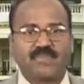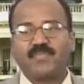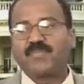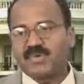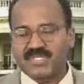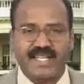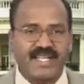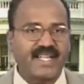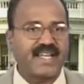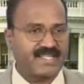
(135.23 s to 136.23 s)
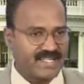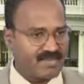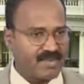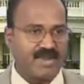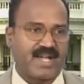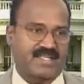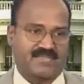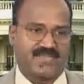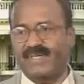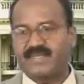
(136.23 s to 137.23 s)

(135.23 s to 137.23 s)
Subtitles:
proposed international bibliography.